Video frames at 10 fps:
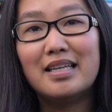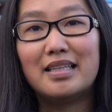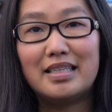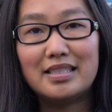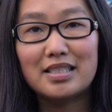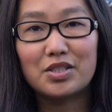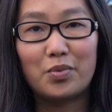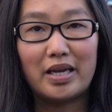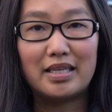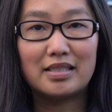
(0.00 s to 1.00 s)
The easiest
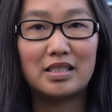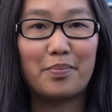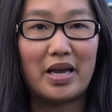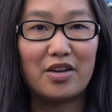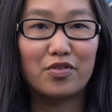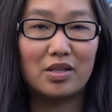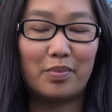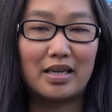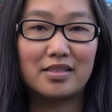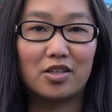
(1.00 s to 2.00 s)
ways to pay for the
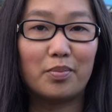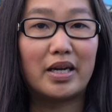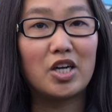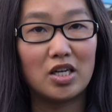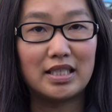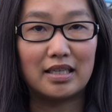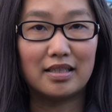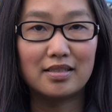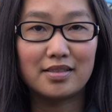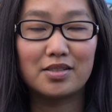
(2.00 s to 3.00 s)
bus are by
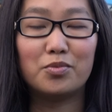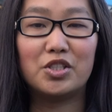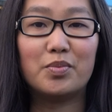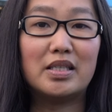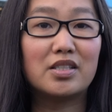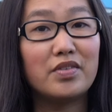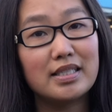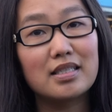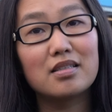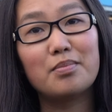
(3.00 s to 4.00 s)
contactless, which means
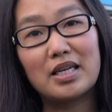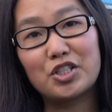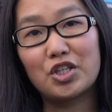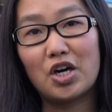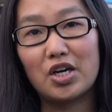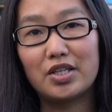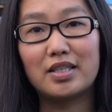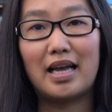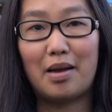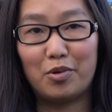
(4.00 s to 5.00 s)
Visa, MasterCard,
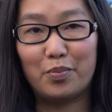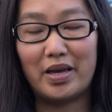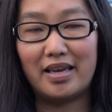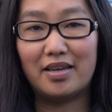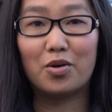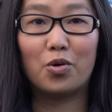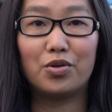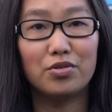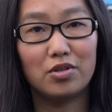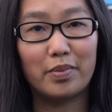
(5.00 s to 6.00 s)
Apple Pay, or
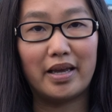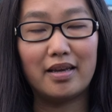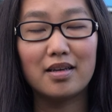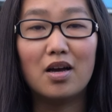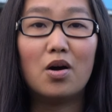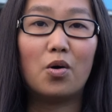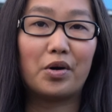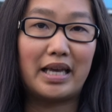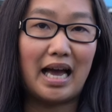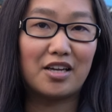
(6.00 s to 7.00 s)
Google Pay,
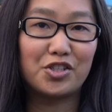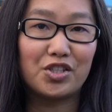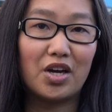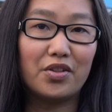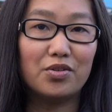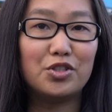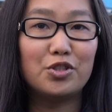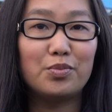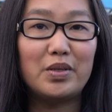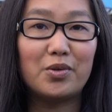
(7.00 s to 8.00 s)
or cash, although
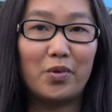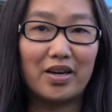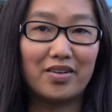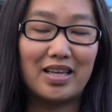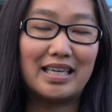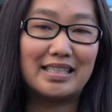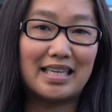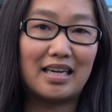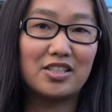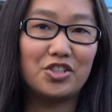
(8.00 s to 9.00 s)
do be aware that
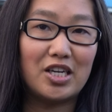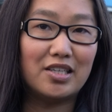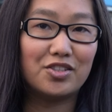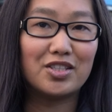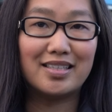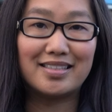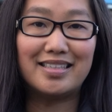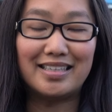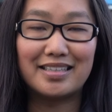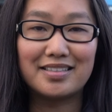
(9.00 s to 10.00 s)
exact change is
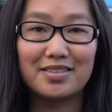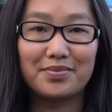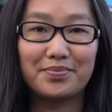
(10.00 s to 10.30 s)
needed.